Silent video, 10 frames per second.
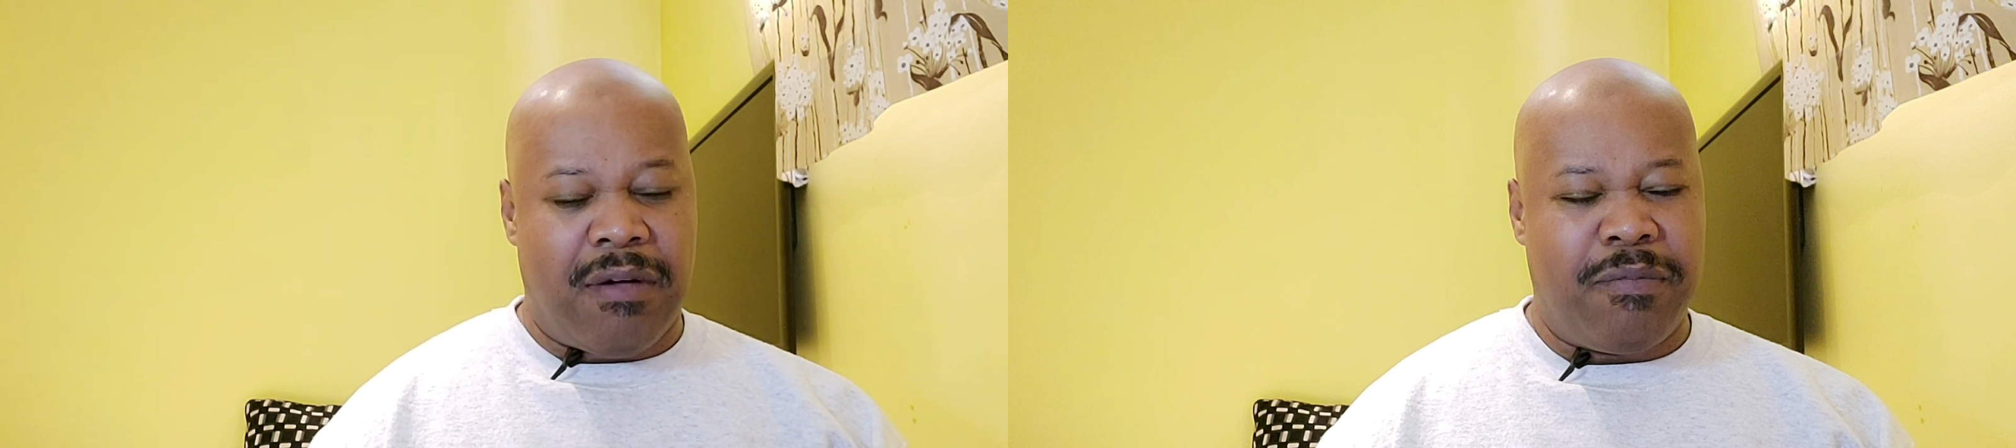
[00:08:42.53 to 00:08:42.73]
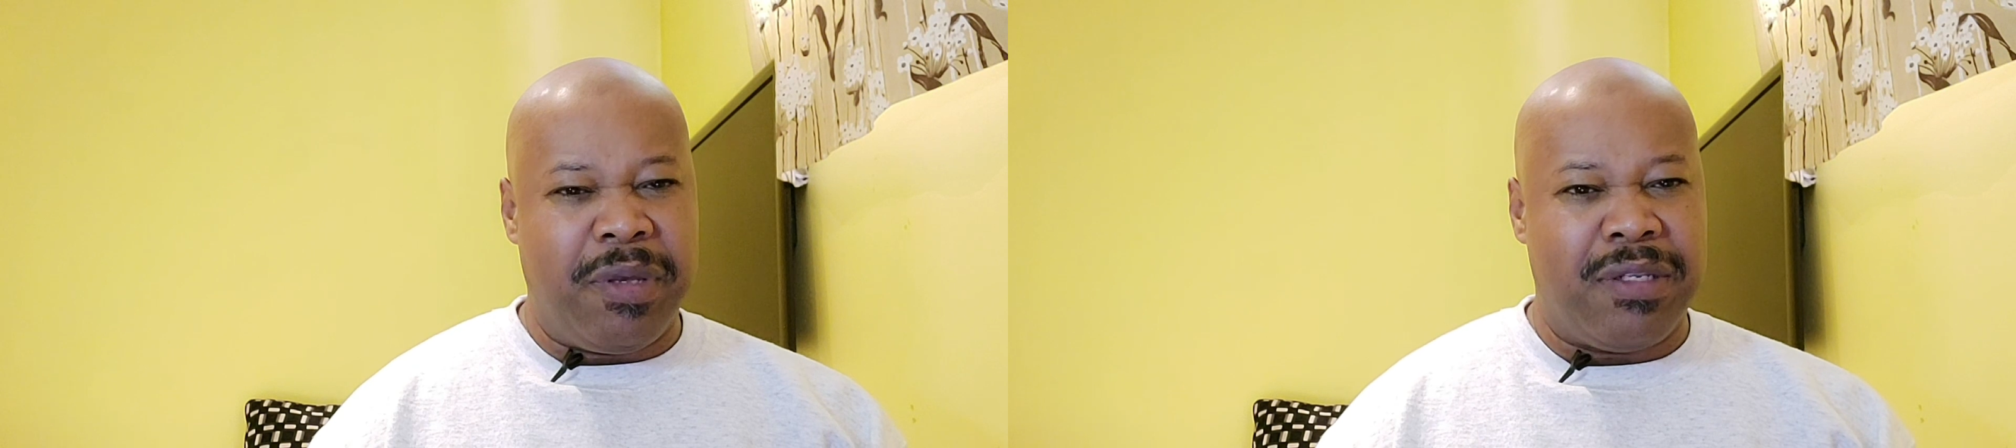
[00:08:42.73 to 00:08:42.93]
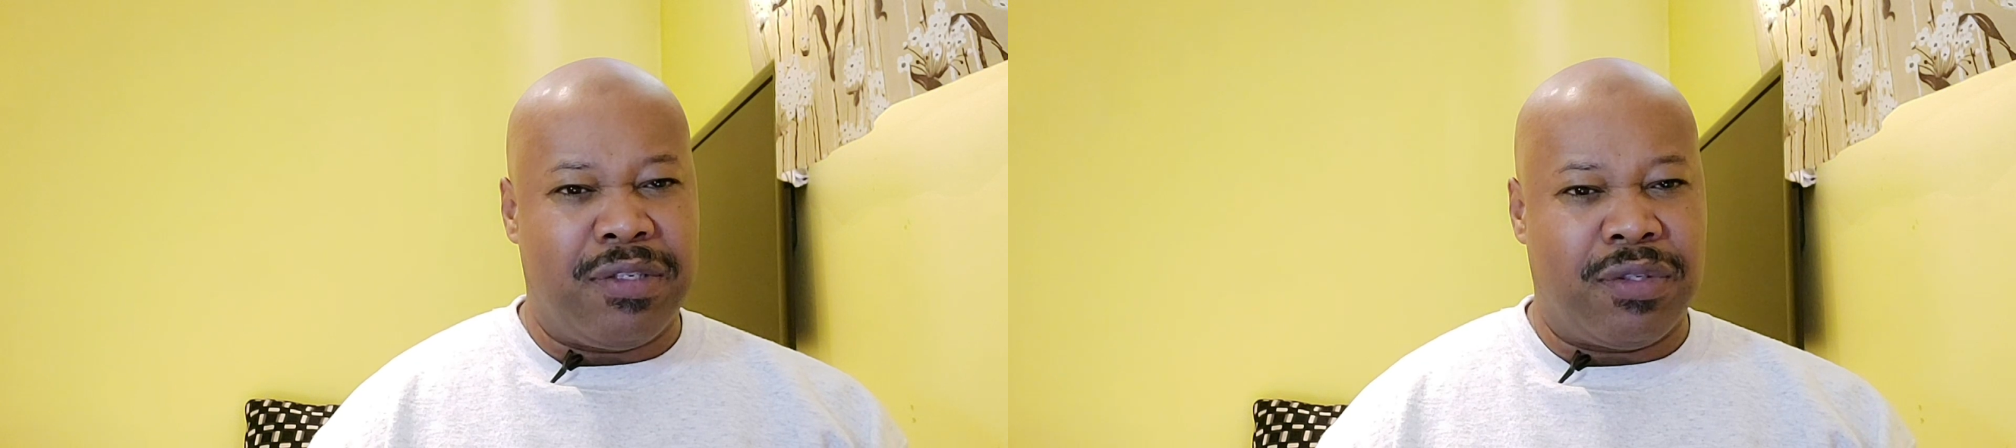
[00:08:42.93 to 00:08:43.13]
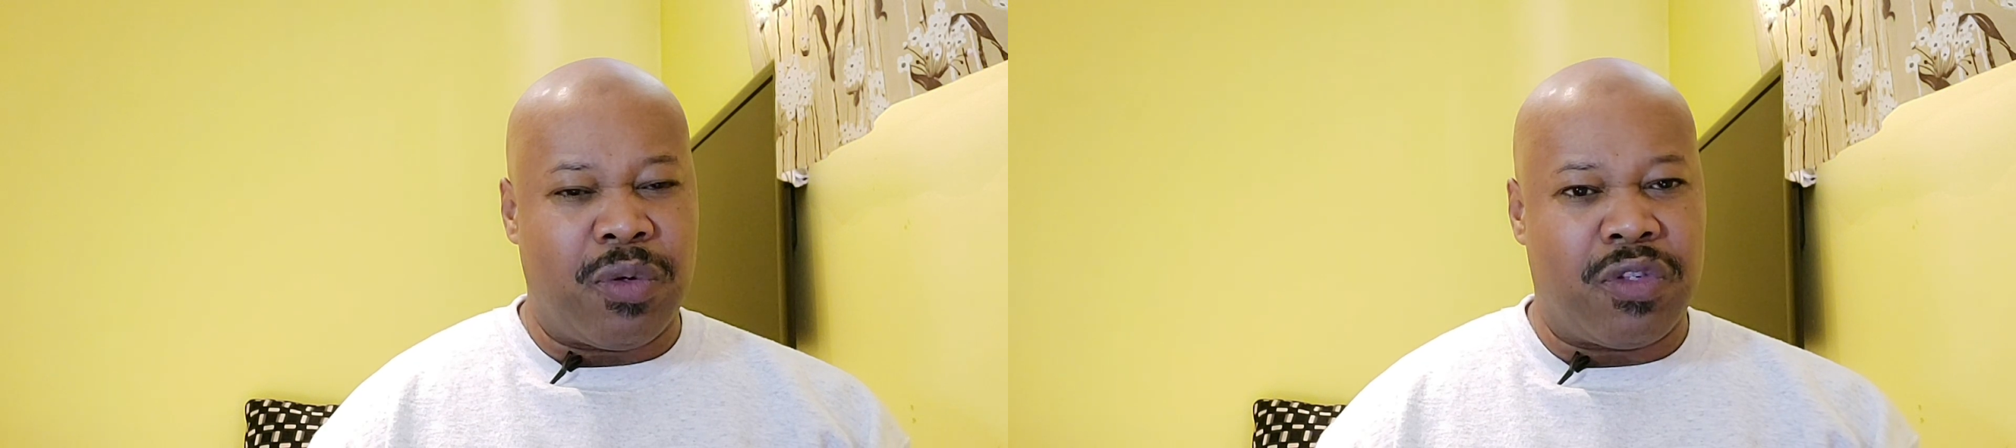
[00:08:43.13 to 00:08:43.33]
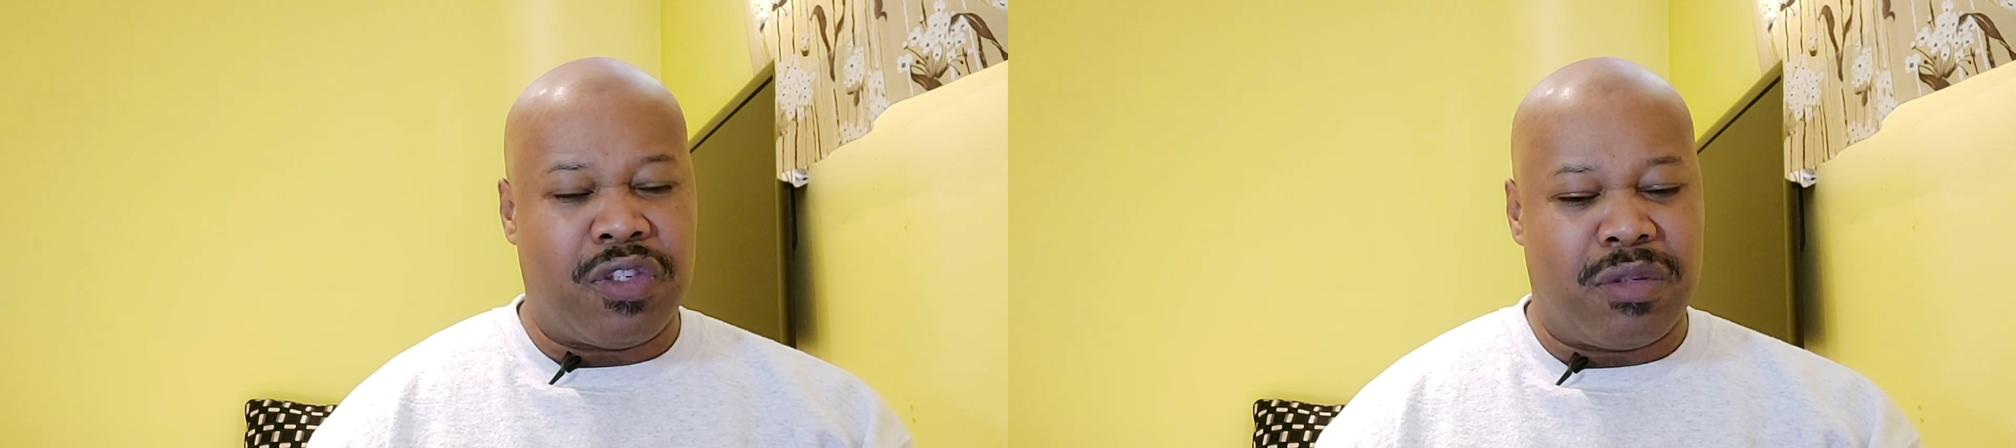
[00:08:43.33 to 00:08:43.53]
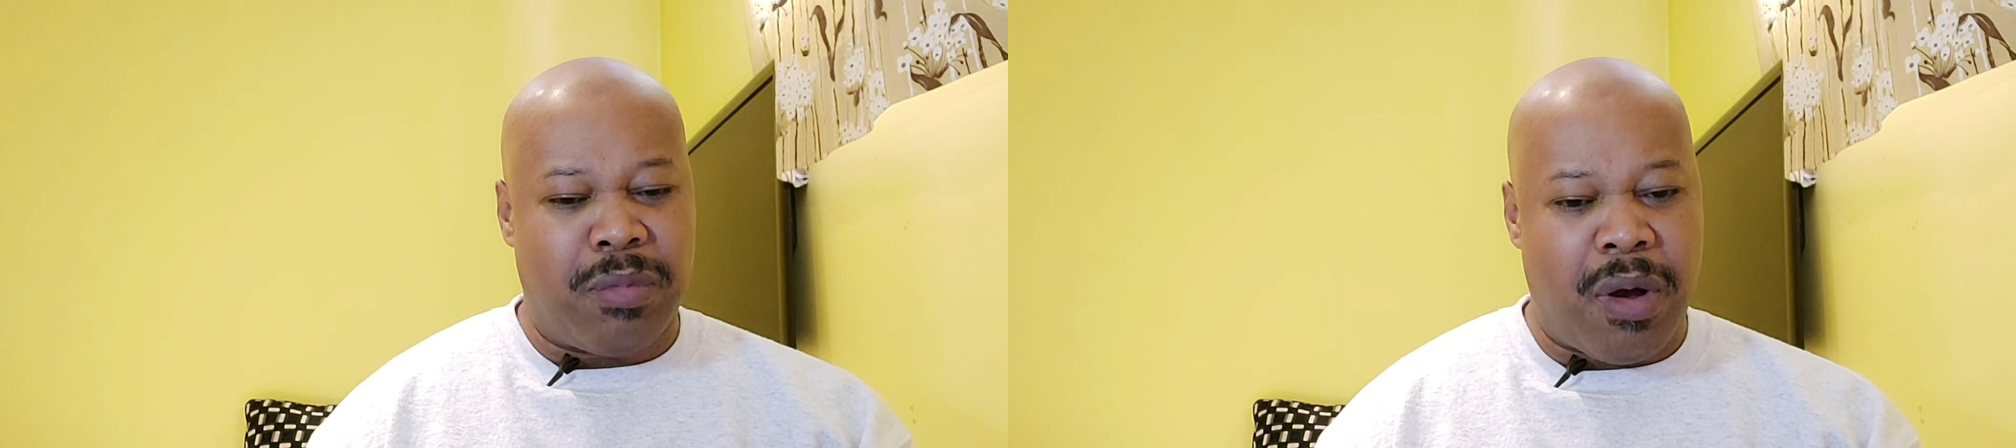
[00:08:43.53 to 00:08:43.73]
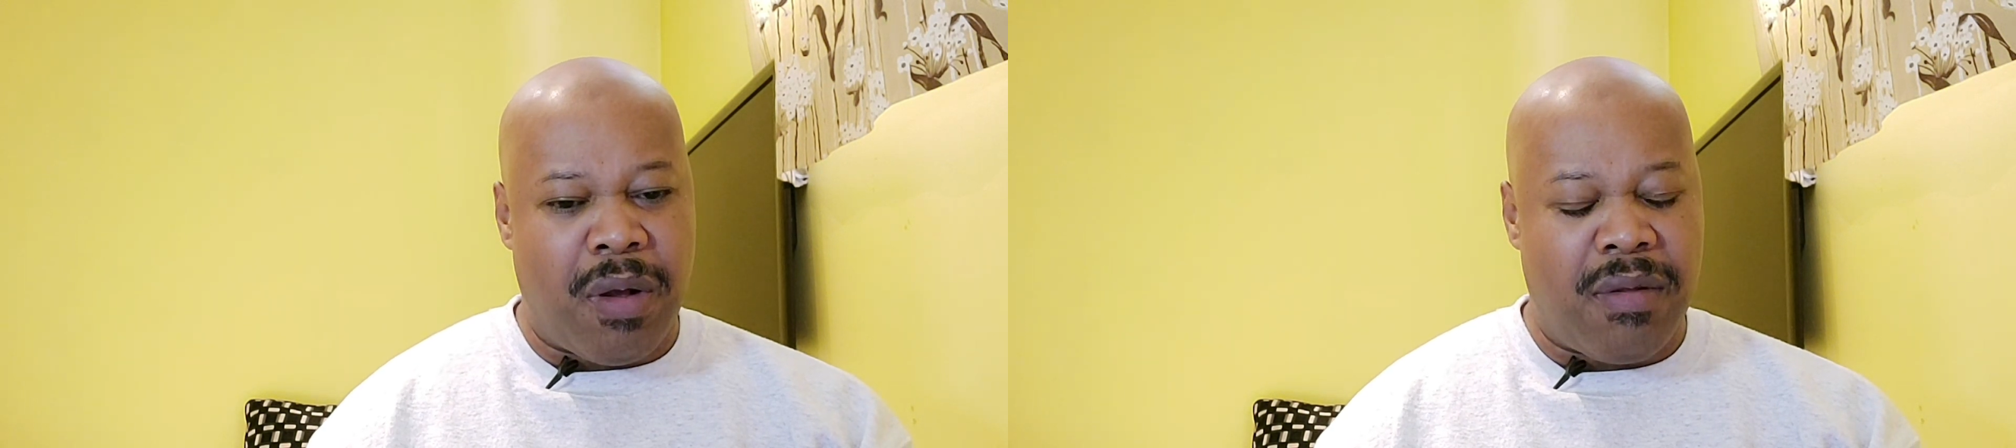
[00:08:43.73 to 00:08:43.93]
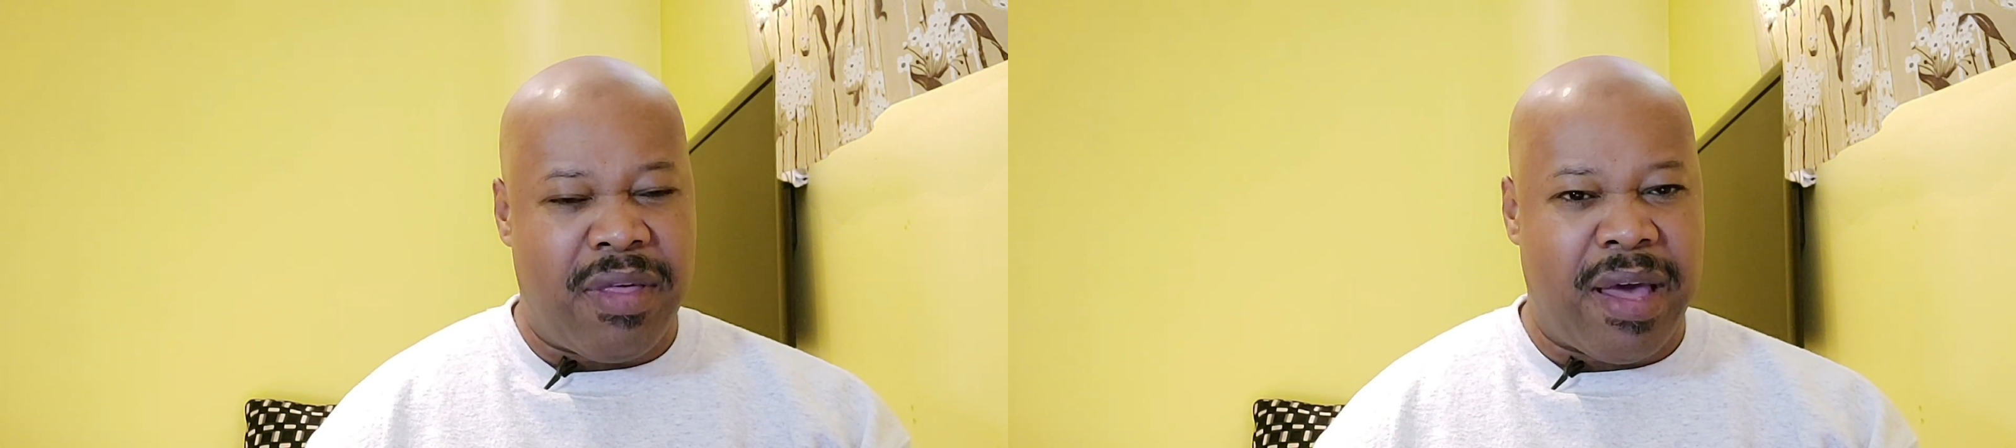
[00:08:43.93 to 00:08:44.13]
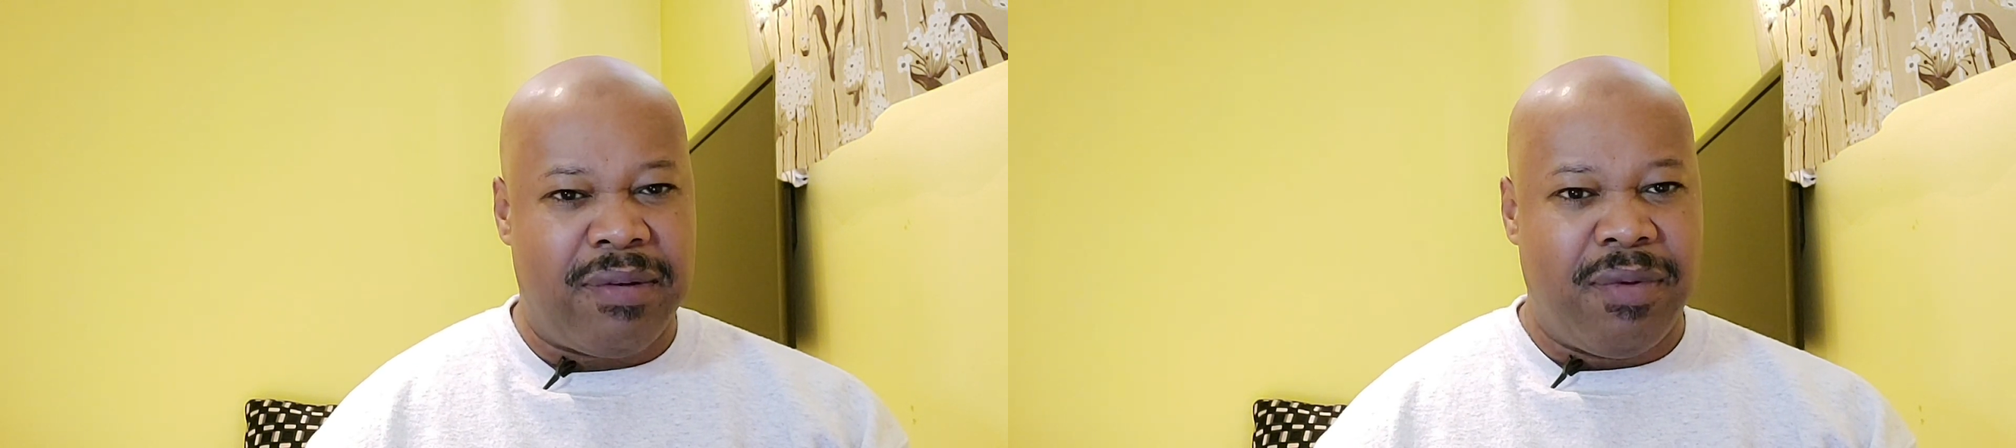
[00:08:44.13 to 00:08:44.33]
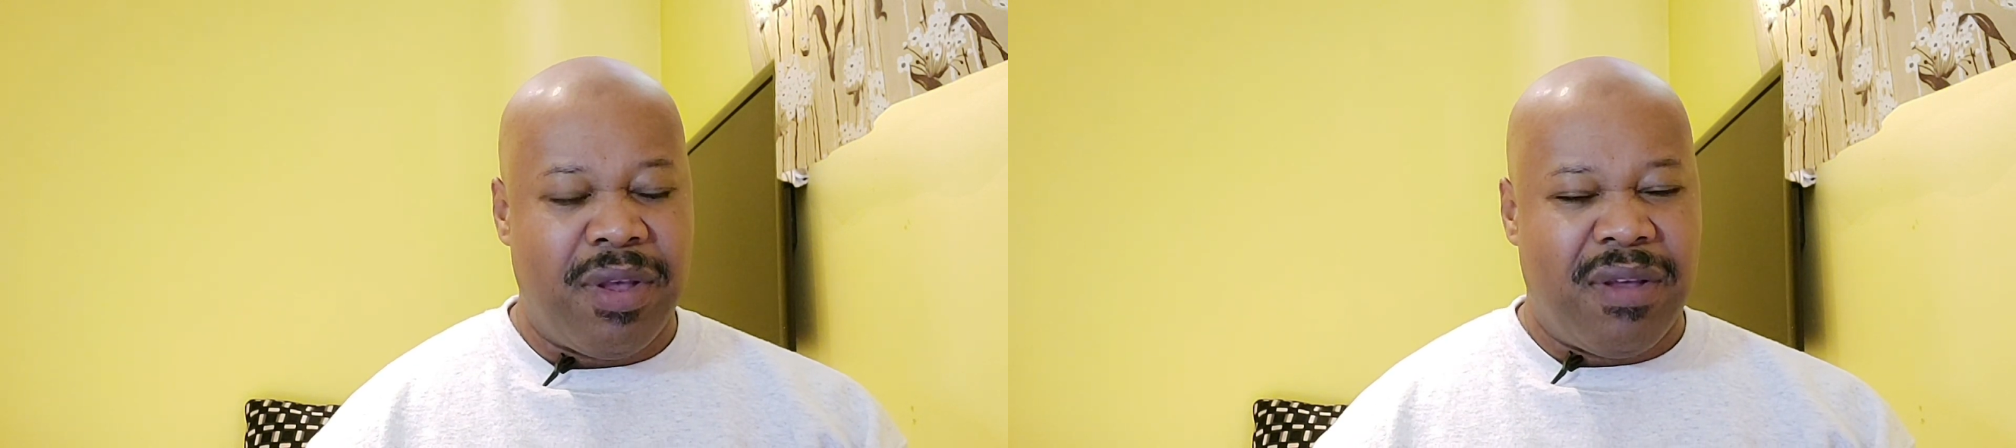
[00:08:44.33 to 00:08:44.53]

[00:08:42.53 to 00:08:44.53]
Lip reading: being so small that